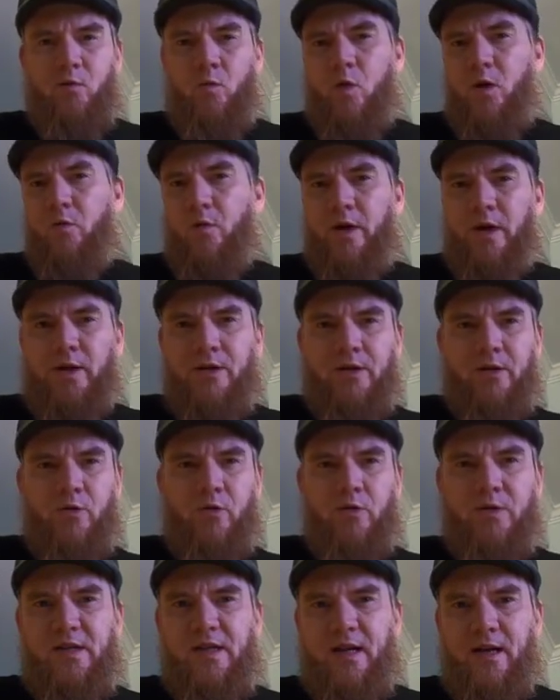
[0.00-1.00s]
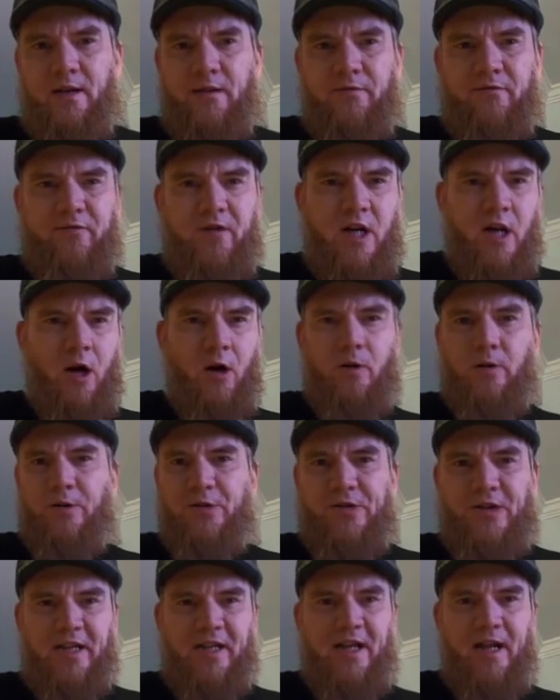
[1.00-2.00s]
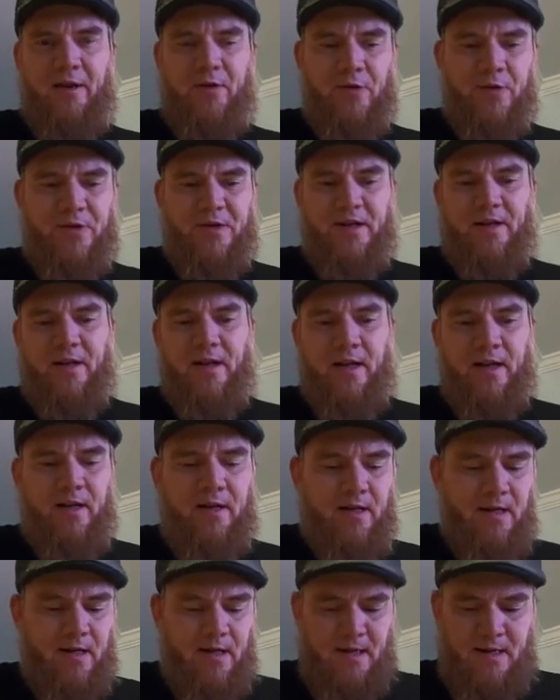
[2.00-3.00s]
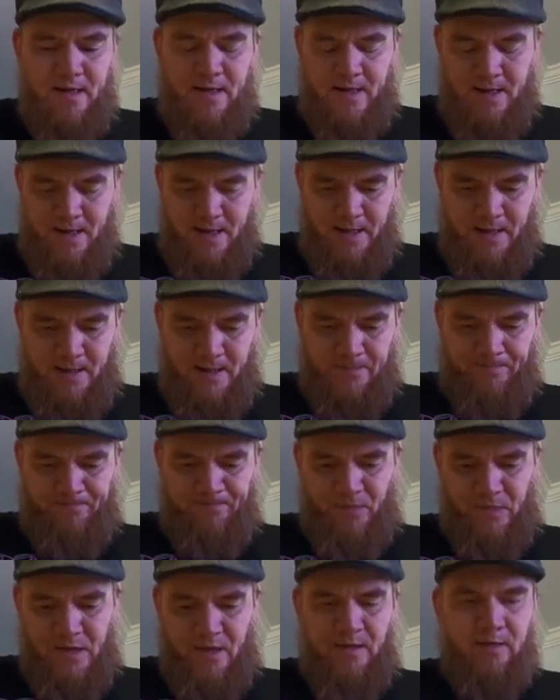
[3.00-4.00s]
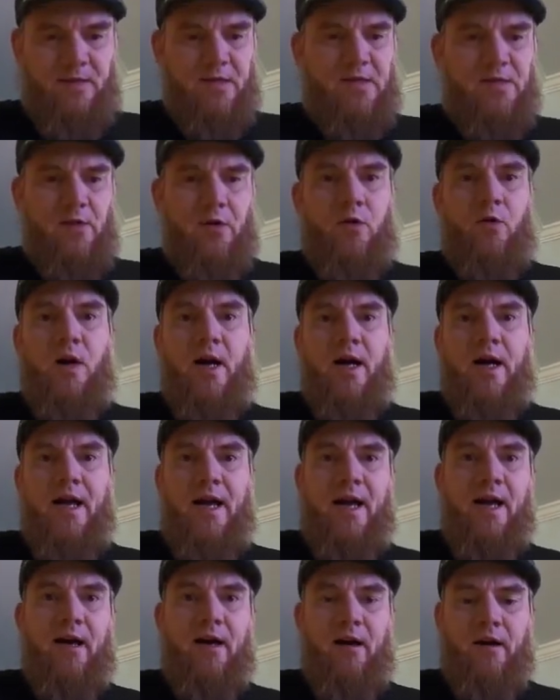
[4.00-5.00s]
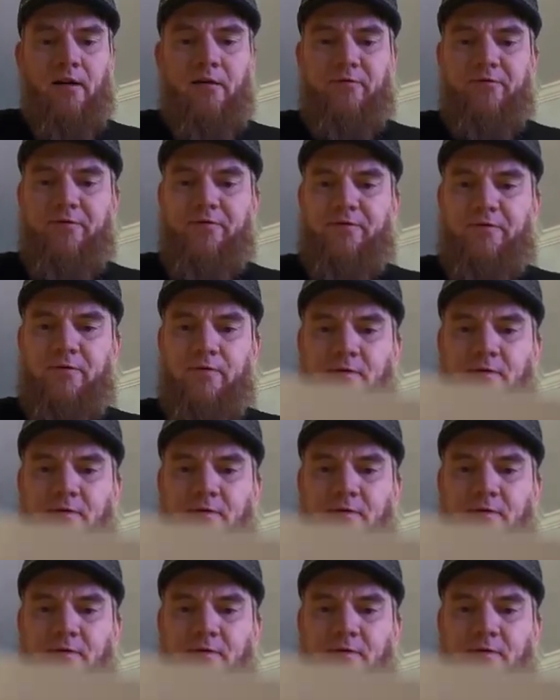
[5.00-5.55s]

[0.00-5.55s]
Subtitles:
And what we're going to do is kind of color together today. So I have